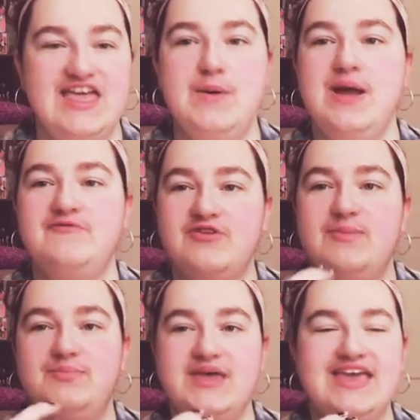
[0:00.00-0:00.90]
They went
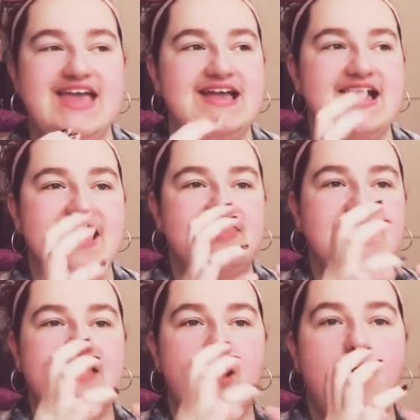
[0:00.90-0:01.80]
from being the,